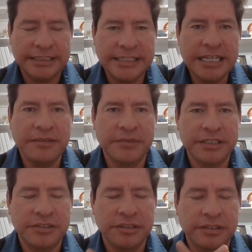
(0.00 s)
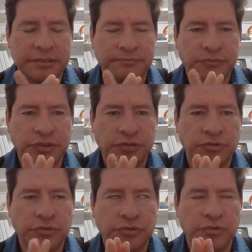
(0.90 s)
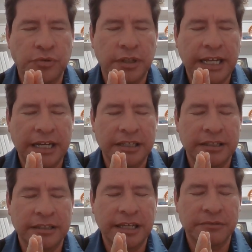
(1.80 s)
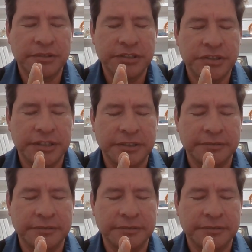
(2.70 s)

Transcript: team, this dual language